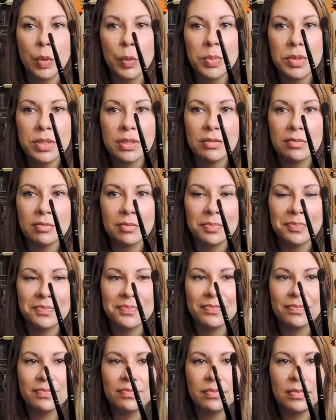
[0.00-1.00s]
Oops.
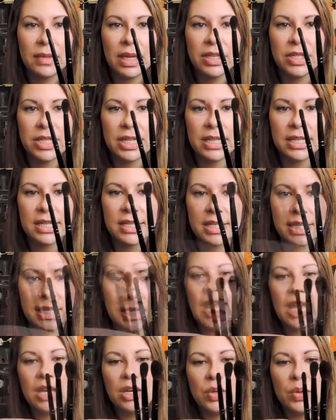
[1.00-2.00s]
As you can see, so the
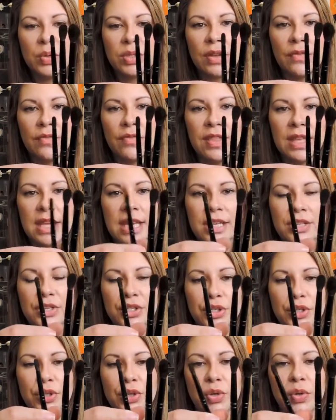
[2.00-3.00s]
handles of
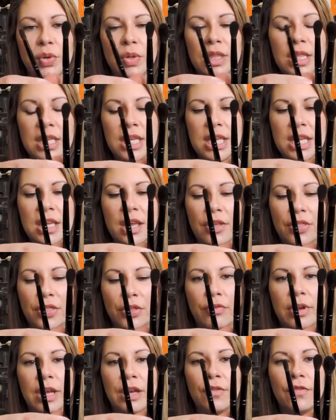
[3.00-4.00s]
these two, the
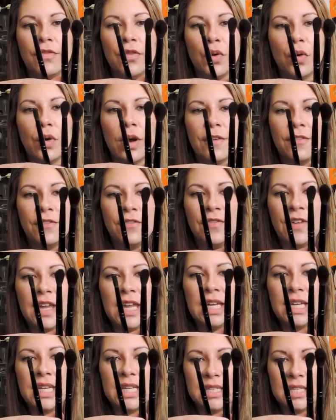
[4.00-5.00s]
3 and 4, are
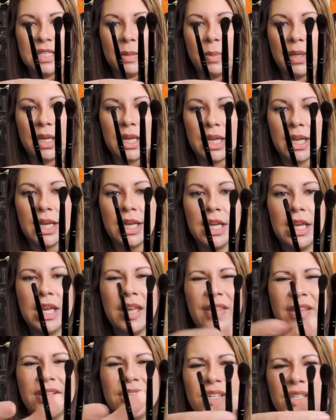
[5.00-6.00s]
fairly similar.
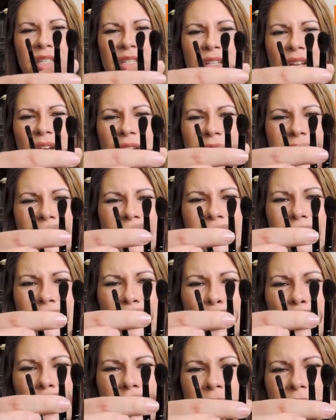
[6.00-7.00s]
They're just slightly a
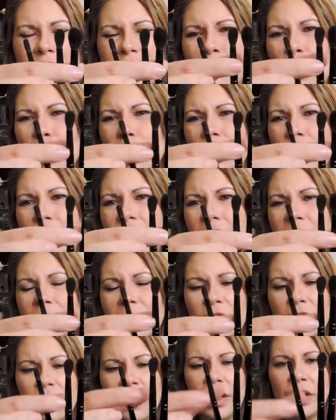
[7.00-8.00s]
little bit smaller
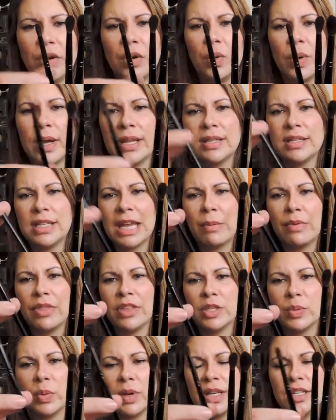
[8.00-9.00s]
around the ferrule, and same with
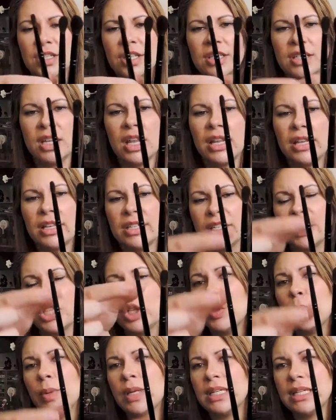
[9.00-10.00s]
this one. It's just it's a
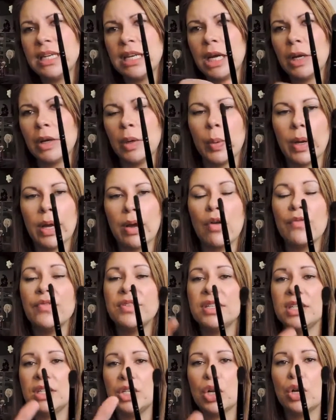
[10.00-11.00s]
little bit narrower,
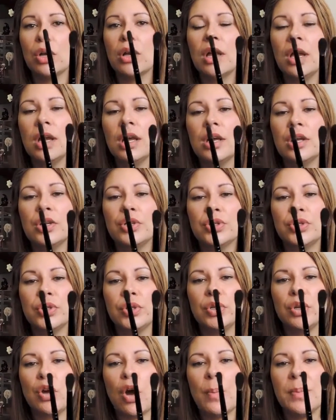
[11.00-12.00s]
obviously
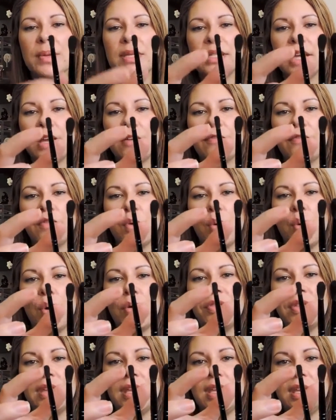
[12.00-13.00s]
to compensate
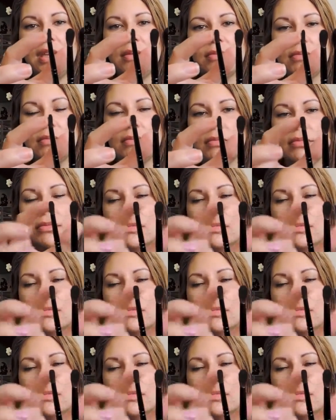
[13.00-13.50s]
for the